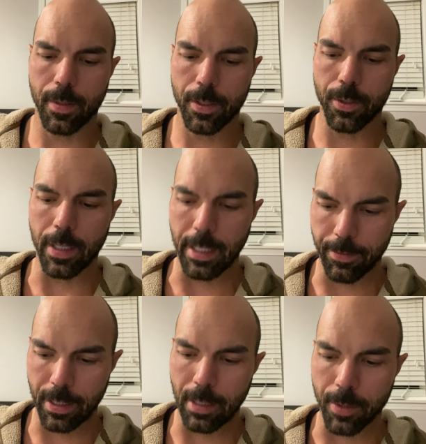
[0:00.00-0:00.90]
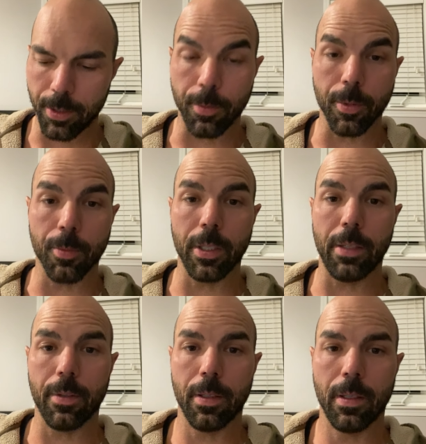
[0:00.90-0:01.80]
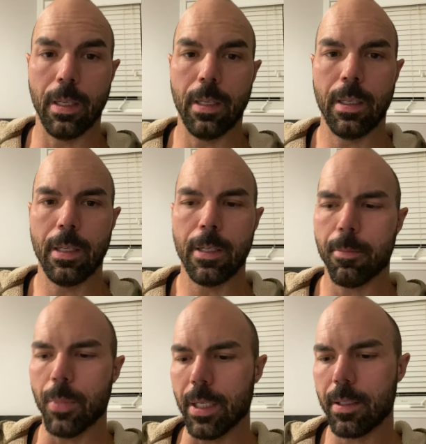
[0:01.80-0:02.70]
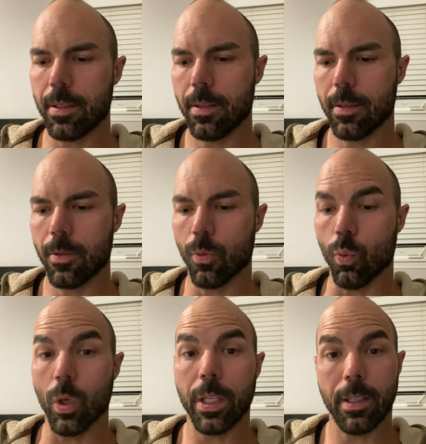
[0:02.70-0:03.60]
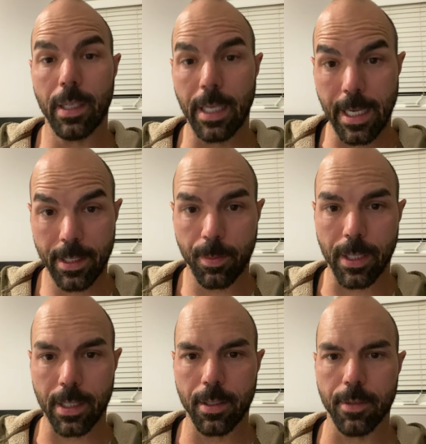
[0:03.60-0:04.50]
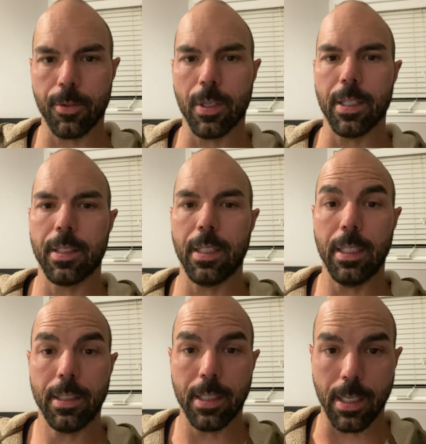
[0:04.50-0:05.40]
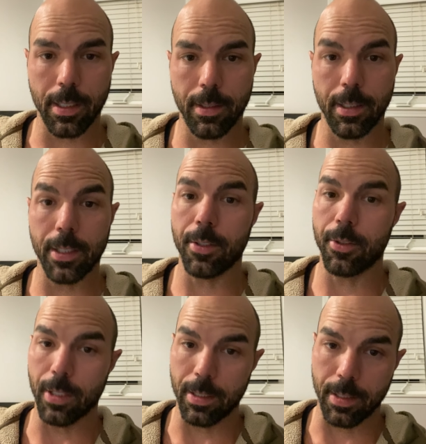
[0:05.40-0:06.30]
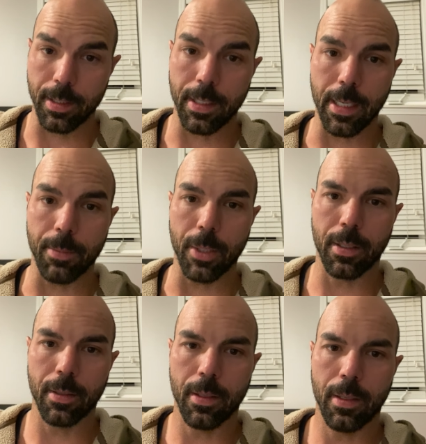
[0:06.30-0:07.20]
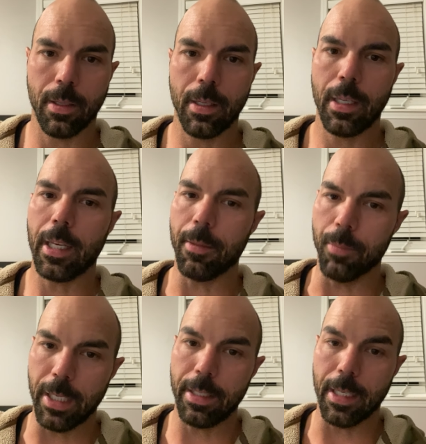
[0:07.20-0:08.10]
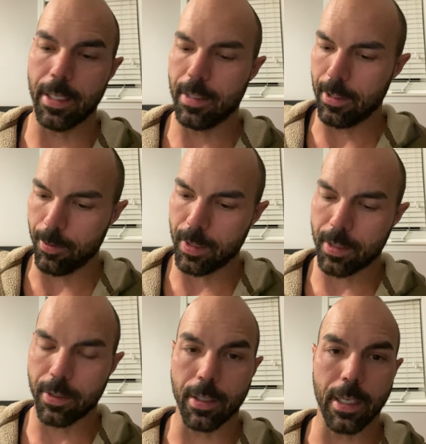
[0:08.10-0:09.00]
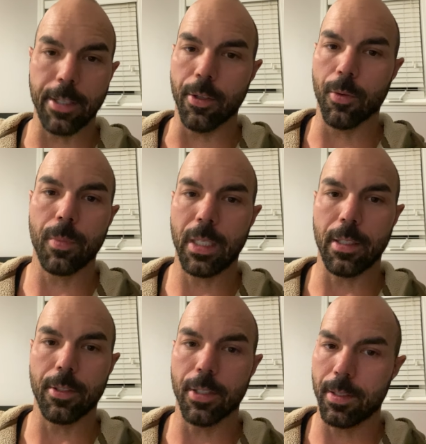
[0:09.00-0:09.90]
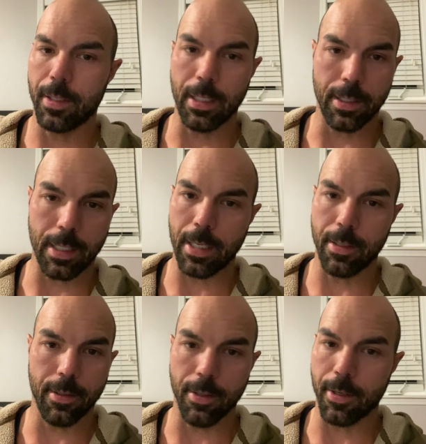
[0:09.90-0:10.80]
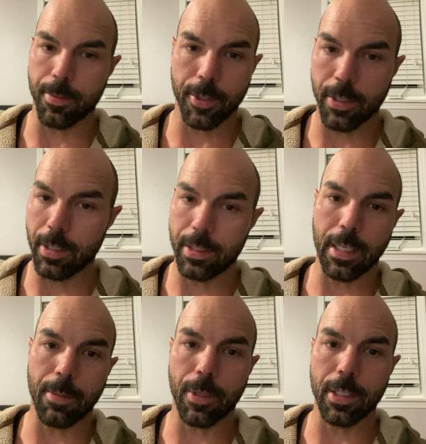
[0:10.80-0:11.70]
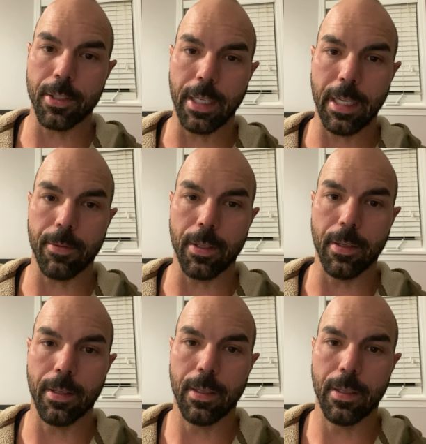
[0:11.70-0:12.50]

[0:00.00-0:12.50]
so I have to keep it super brief. But one aspect of trust in God is to trust his timing. And by that, I hope it's clear, I don't mean just he's got an arbitrary stopwatch in heaven.